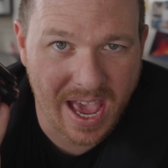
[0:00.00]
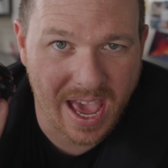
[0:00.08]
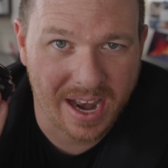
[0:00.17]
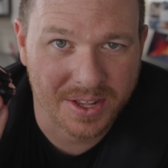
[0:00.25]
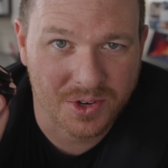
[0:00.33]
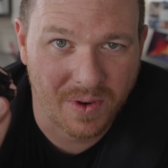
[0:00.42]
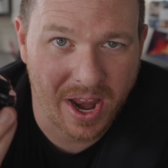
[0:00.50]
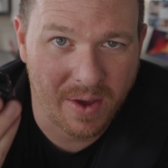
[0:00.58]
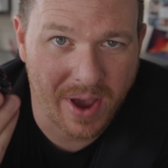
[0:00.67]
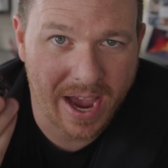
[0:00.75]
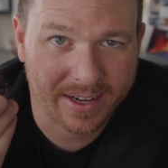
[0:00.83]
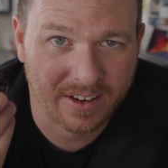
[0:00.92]
And it's
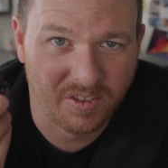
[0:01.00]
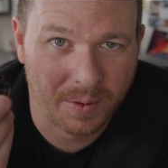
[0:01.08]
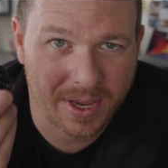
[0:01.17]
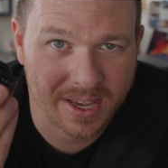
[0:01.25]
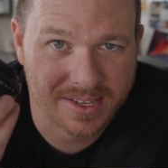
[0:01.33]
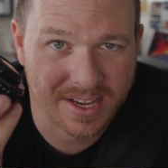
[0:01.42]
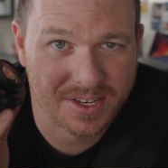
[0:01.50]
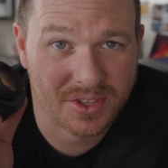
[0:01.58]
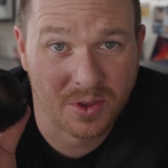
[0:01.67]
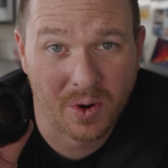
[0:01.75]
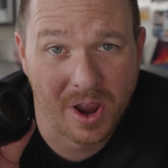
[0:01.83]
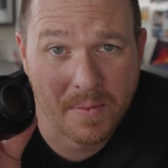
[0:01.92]
radioactive because it has
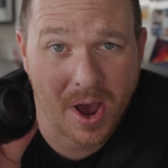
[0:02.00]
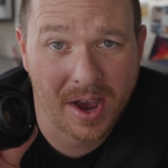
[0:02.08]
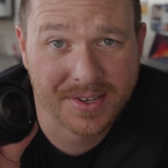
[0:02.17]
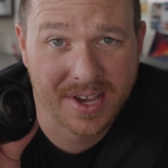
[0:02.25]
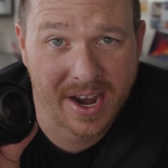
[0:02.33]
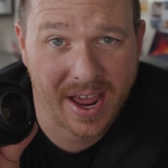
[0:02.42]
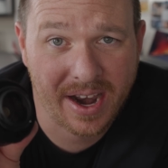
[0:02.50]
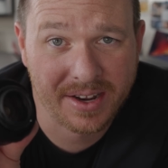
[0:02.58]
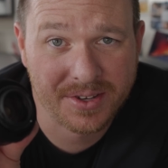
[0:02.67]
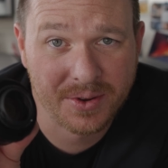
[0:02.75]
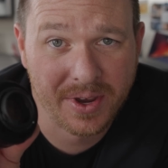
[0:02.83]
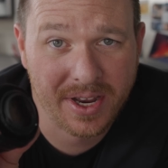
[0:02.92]
thorium oxide
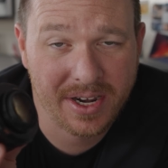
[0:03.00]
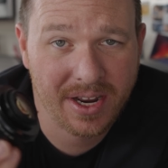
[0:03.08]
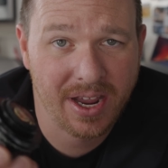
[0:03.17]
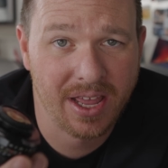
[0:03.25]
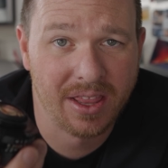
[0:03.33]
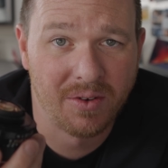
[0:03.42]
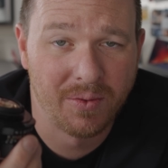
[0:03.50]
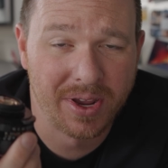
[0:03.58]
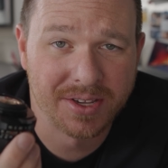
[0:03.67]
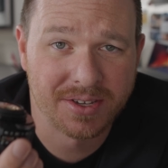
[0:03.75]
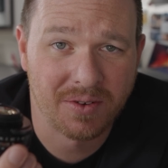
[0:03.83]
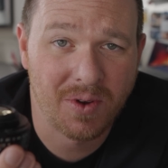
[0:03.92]
added to it. And the
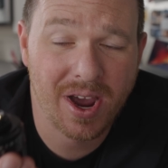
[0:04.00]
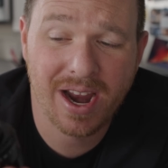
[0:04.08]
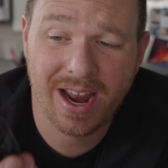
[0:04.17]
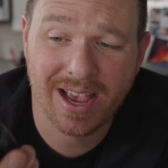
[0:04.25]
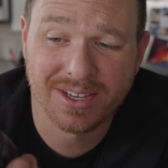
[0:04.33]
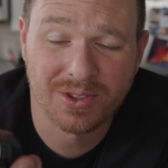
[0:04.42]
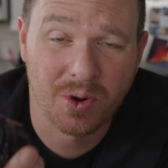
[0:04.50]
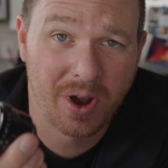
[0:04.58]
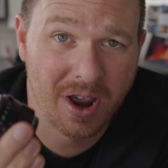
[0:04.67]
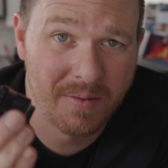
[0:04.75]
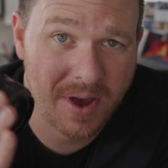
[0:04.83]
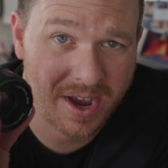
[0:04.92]
reason why it has
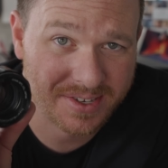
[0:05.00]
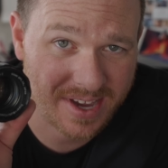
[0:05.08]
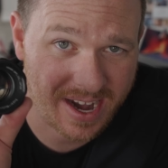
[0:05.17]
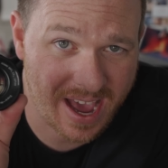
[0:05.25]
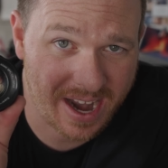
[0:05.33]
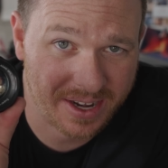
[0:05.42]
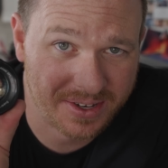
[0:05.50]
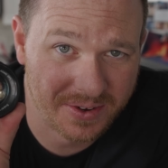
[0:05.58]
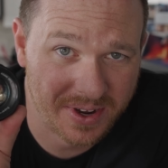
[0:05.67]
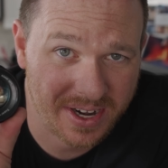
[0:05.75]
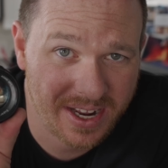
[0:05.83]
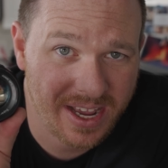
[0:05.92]
thorium oxide added to
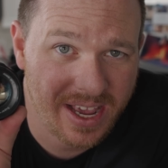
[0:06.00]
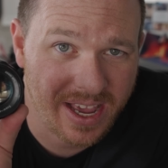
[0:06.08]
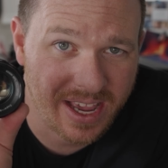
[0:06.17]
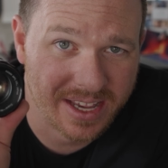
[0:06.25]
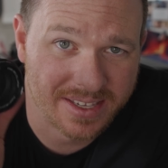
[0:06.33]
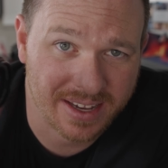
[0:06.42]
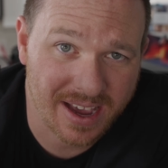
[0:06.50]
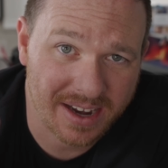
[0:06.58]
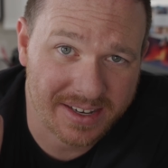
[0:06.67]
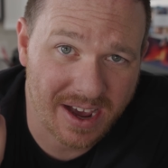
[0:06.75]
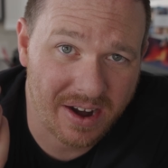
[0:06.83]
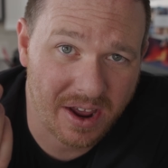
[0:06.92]
it is to
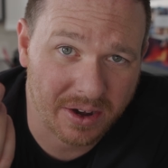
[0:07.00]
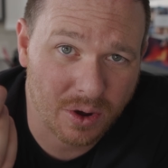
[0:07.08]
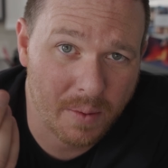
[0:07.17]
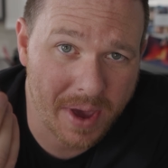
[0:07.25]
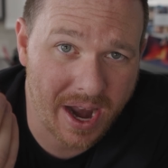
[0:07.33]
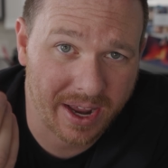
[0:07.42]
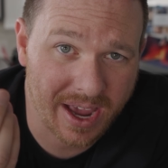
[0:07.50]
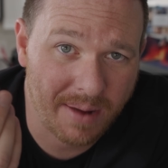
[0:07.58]
cut down on chromatic